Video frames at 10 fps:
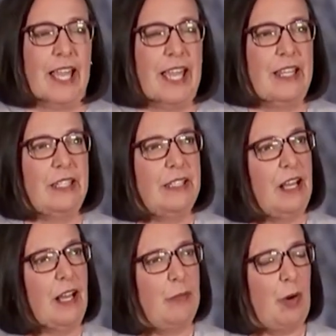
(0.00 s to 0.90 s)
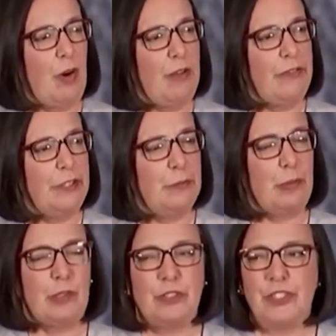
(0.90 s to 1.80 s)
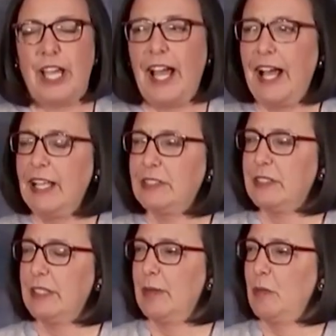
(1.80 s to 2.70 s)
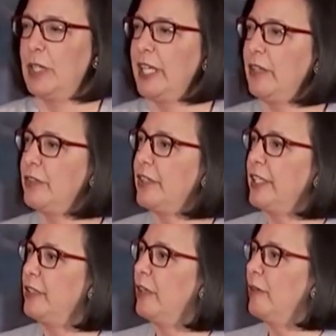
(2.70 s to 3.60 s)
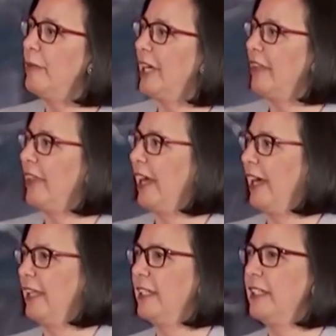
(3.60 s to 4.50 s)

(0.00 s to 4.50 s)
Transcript: And I'm often pulled to ask them what else they know about that.